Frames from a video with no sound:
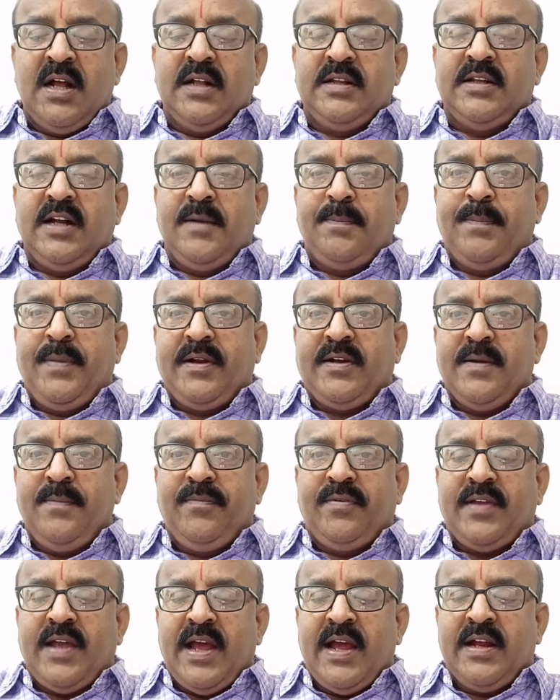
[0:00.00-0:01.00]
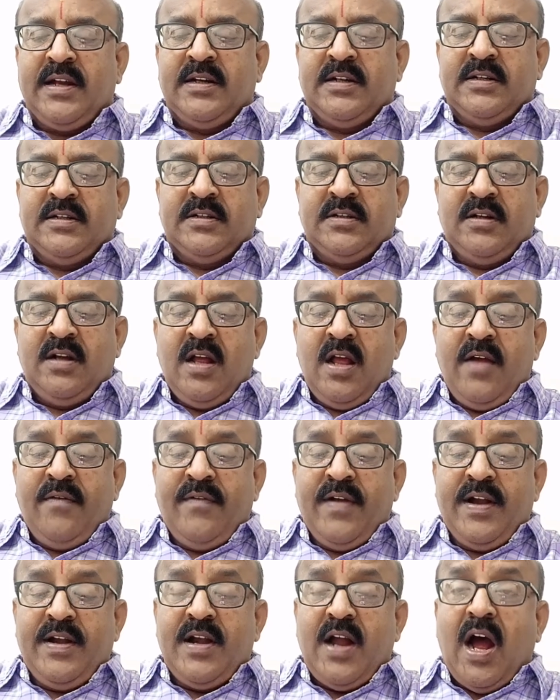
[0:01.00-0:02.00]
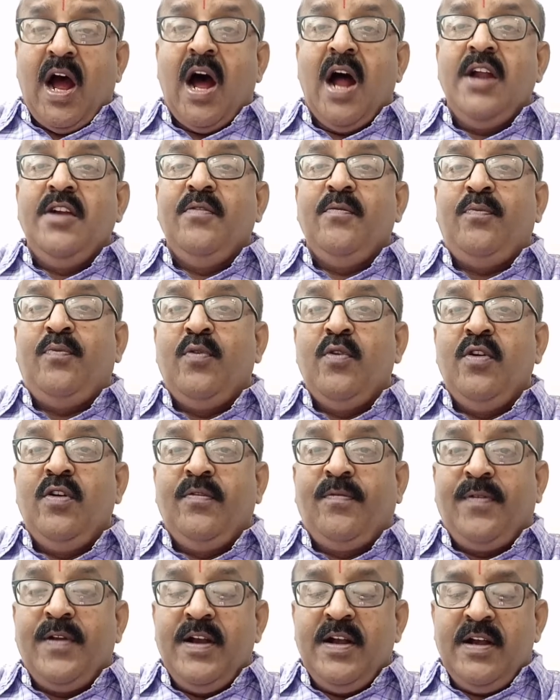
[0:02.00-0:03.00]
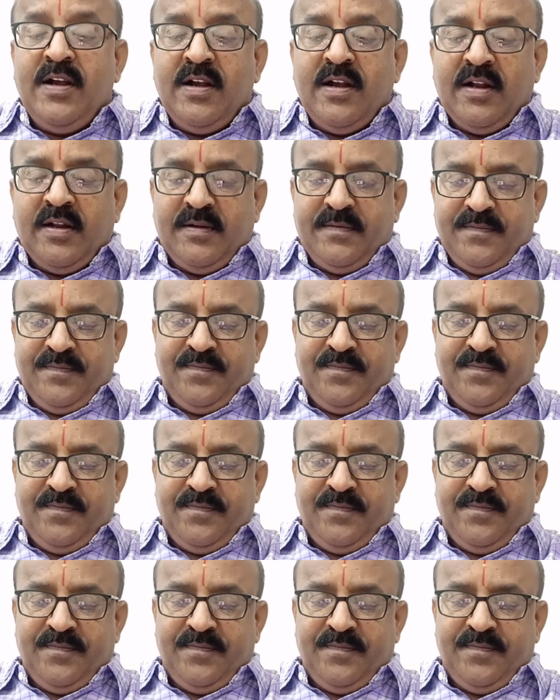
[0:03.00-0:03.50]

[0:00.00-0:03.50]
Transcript: that becomes anger when unfulfilled.